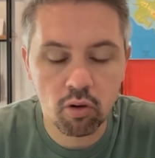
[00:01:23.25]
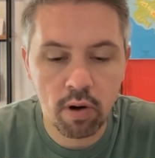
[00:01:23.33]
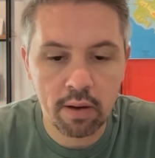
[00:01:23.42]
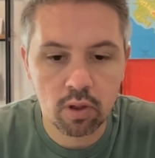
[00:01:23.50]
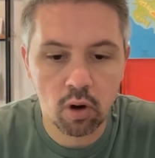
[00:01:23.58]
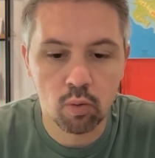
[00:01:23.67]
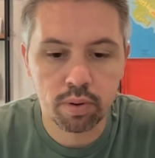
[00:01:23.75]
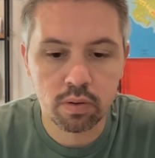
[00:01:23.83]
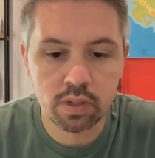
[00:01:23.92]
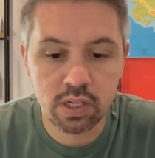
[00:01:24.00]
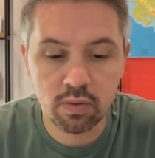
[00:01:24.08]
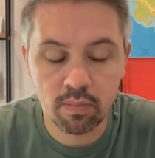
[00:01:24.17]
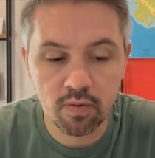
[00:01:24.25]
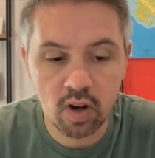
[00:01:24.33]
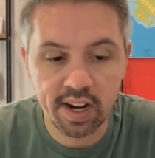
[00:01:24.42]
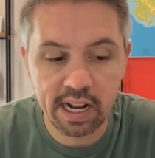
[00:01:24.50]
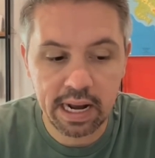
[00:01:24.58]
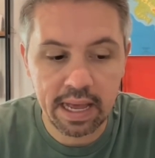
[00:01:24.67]
throughout the whole process from
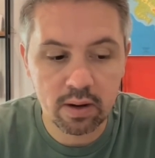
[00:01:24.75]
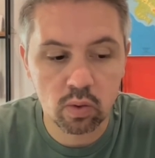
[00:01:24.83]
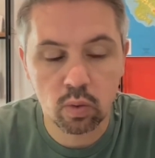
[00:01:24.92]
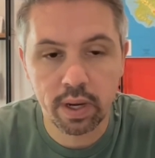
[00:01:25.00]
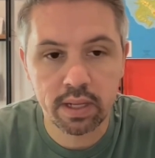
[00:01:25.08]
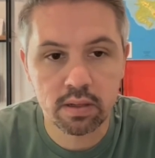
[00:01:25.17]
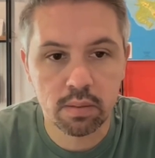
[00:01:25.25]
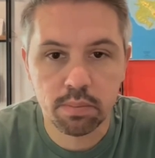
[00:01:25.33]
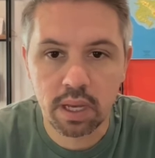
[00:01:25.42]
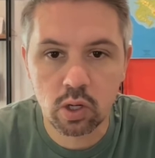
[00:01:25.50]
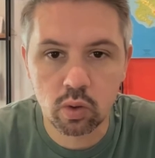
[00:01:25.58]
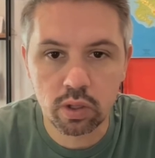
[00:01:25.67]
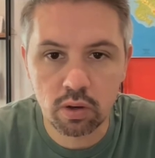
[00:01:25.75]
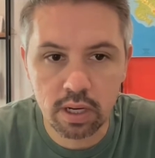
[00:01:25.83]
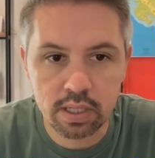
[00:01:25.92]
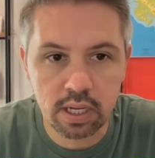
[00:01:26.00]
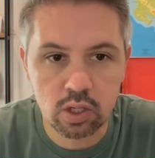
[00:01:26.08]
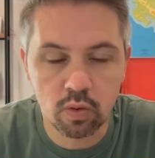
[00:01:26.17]
finding land all the way to making sure you
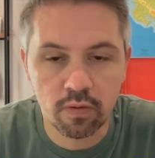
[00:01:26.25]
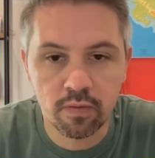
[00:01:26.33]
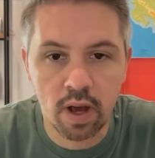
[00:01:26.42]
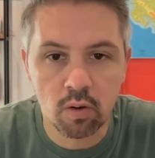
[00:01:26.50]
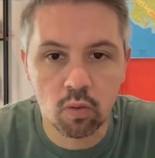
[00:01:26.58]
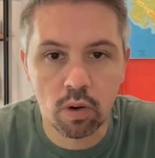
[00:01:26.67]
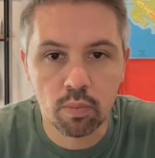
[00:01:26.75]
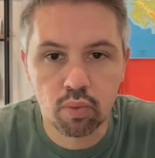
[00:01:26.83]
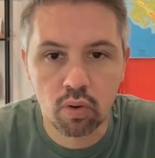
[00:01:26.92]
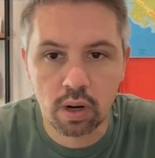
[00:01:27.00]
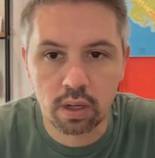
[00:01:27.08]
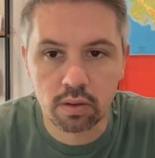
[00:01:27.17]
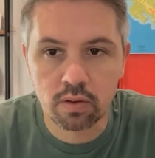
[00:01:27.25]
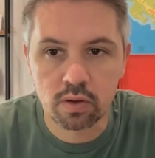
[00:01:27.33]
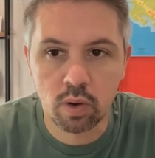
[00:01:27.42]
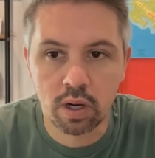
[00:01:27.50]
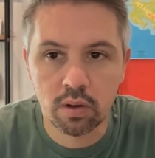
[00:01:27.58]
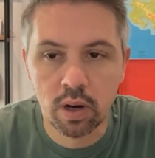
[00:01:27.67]
guys get your final product as
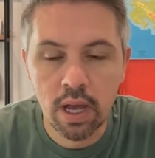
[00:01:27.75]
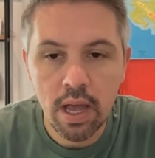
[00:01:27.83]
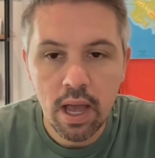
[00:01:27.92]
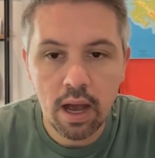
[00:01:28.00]
well.